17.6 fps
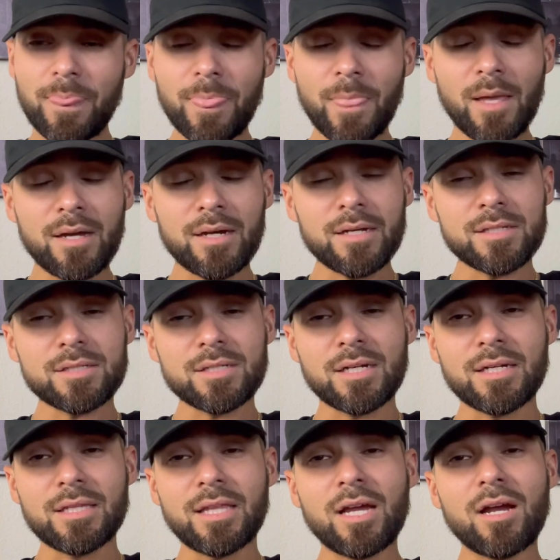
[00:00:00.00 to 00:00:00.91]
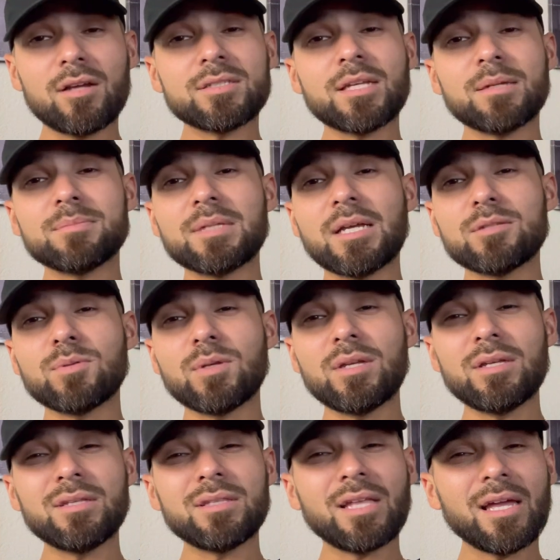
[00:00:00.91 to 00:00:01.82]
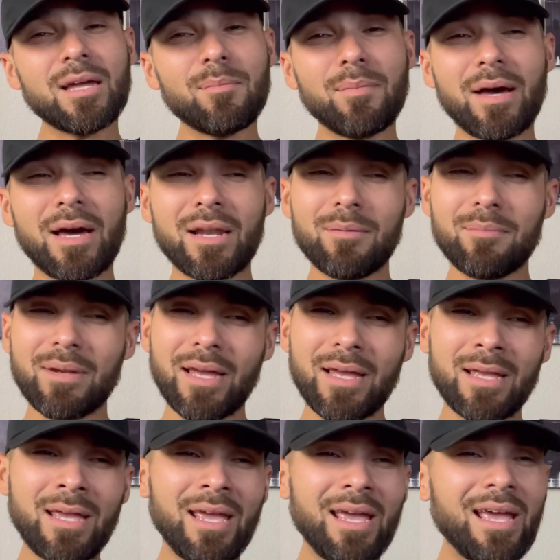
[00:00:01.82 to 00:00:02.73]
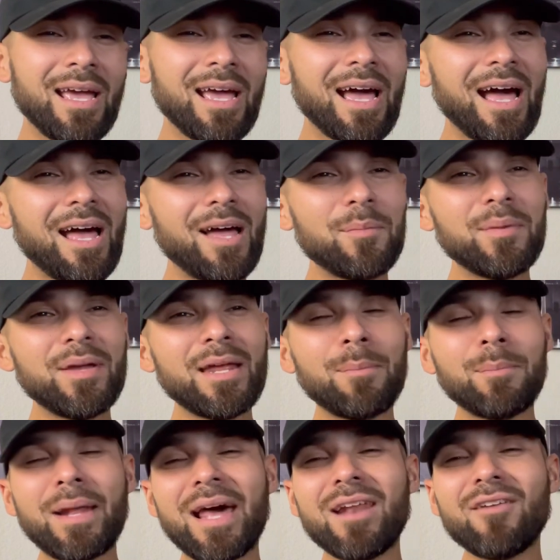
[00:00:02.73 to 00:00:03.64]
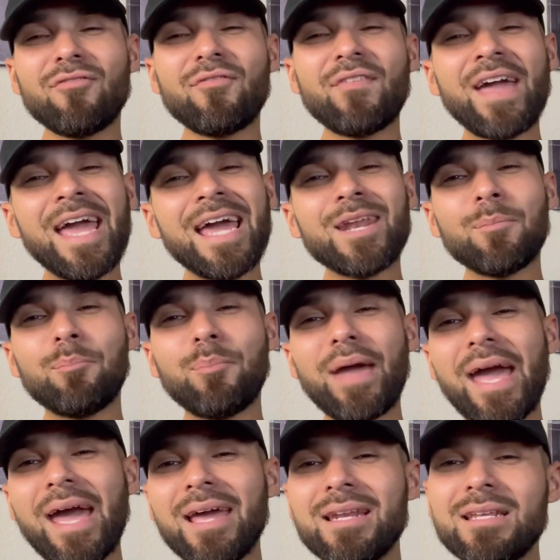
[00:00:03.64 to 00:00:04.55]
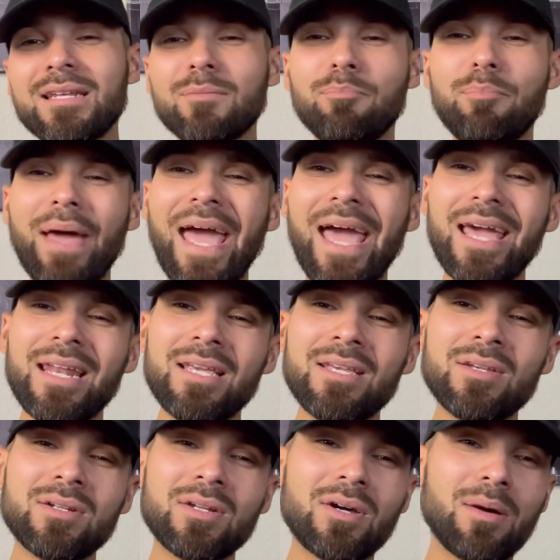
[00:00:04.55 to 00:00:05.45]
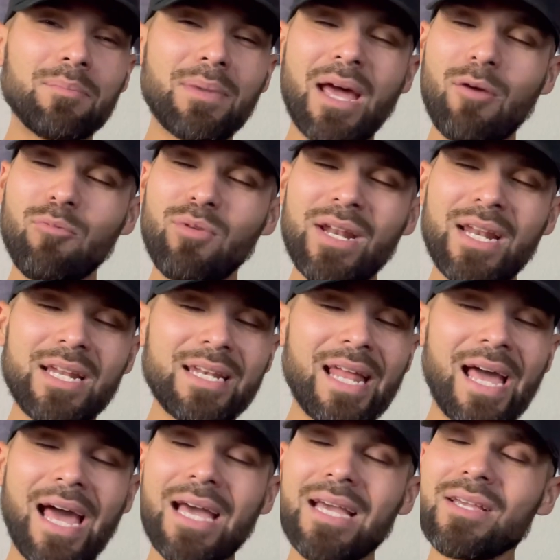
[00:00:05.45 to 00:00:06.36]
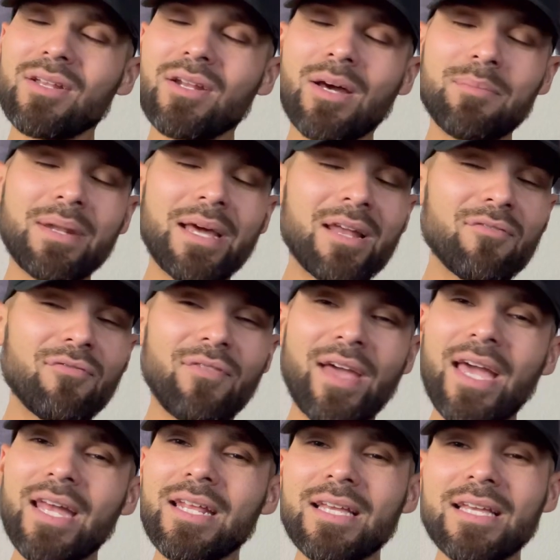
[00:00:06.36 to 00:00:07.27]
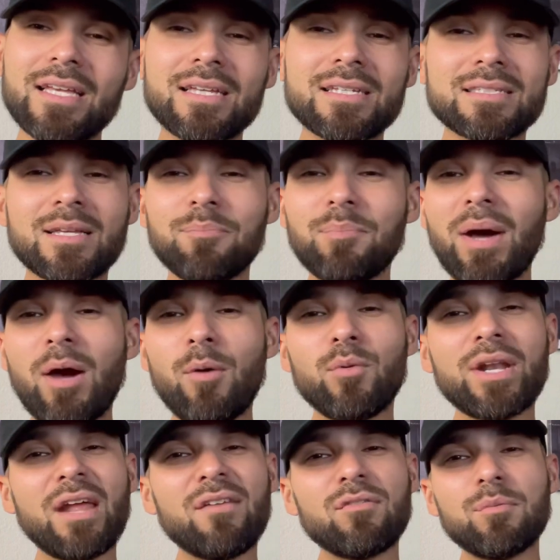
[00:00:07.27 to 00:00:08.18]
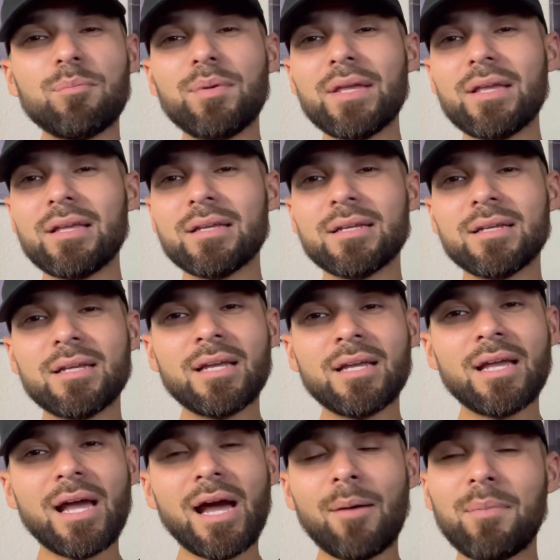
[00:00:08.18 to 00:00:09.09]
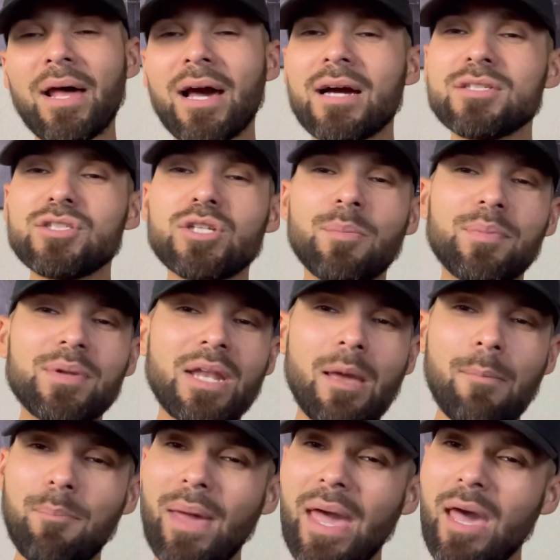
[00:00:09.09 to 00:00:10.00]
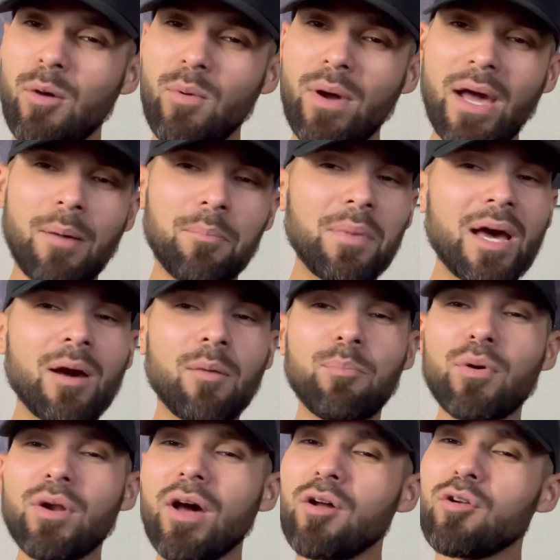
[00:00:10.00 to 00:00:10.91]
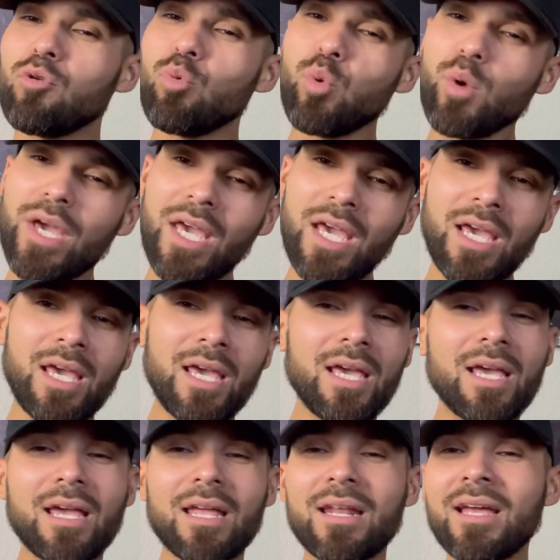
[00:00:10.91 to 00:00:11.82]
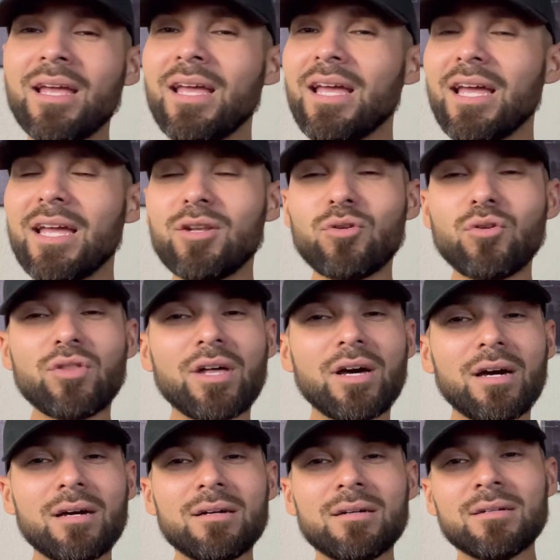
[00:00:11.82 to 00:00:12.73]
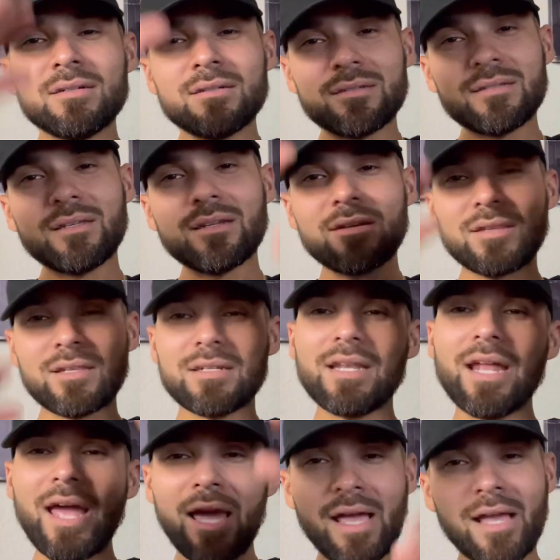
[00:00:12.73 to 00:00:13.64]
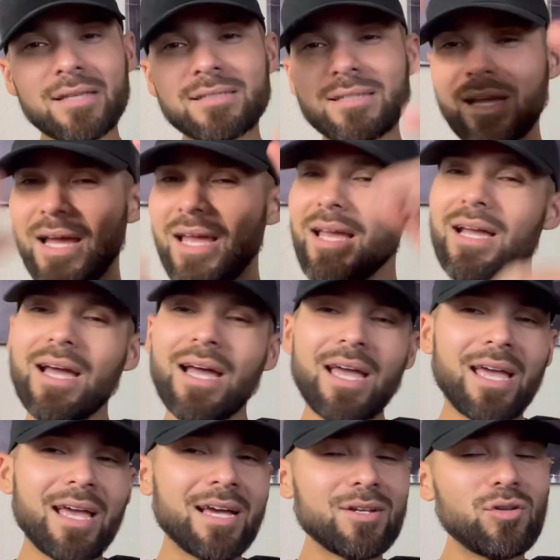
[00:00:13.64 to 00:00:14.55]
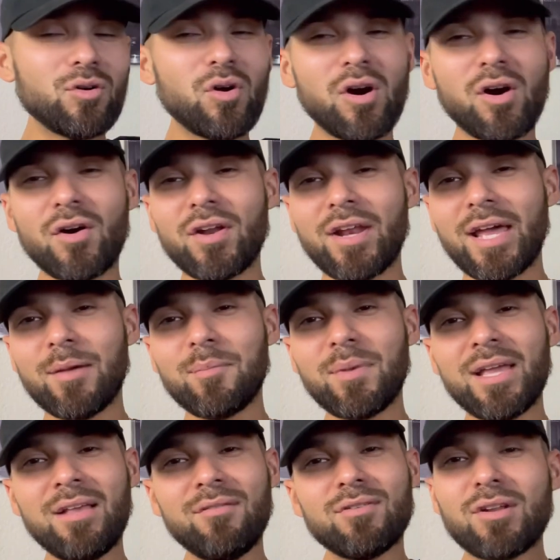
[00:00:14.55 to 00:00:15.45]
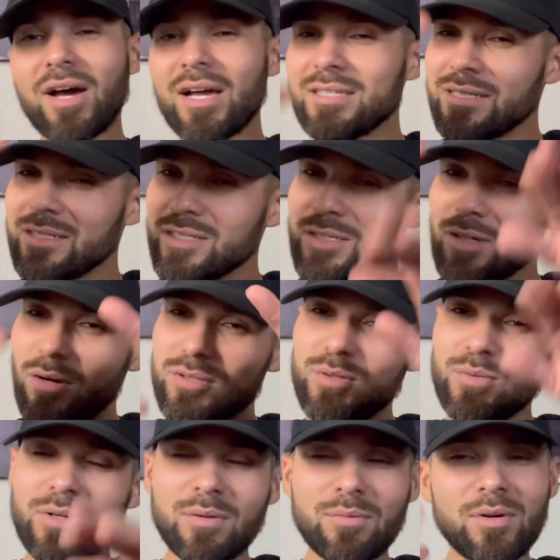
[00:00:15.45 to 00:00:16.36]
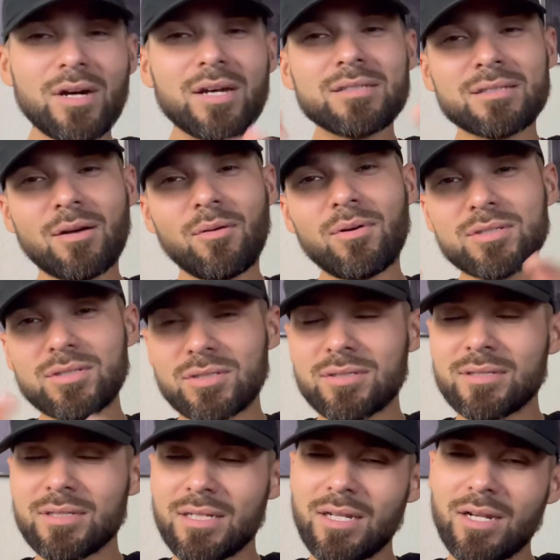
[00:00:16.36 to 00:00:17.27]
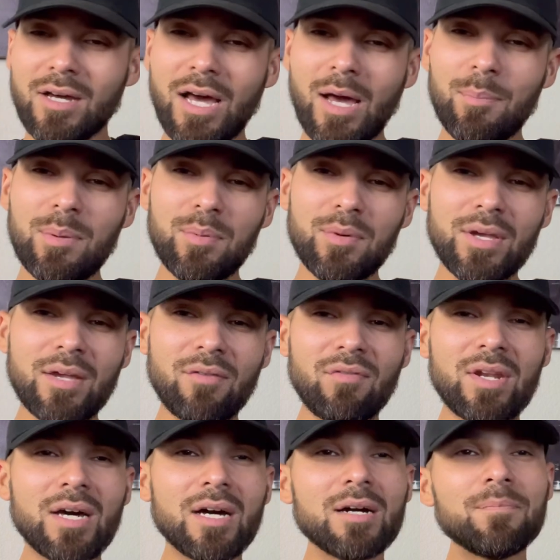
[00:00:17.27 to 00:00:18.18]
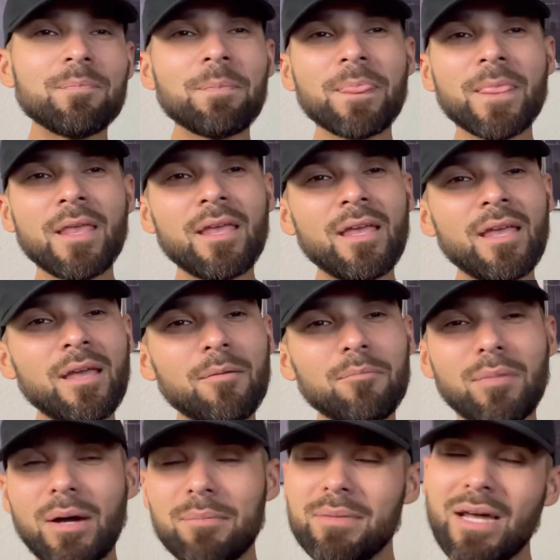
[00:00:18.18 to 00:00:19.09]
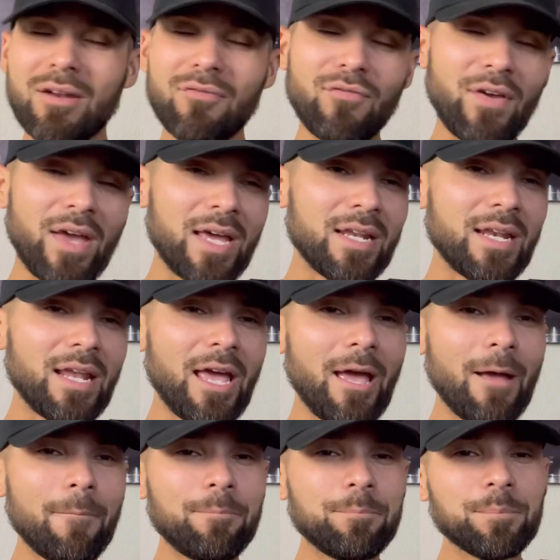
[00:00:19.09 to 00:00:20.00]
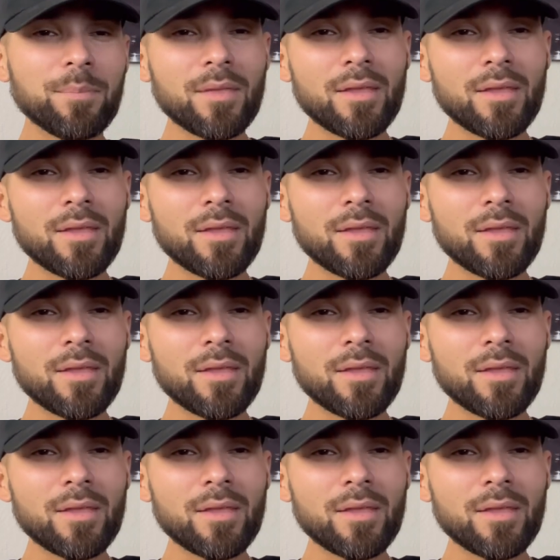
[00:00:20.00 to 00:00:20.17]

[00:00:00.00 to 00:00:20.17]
Because there are some times when you think about it, I'm like, I'm not a fan of Patty the Batty. I'm not really not. I'm not a fan of his, and probably will never be. I'm not gonna jump in that bad way. I'm not gonna put on a wig and do the dance. I ain't gonna do all that, man. Even though I just showed you what it was, I want how people give it up. But I'm not a fan of that.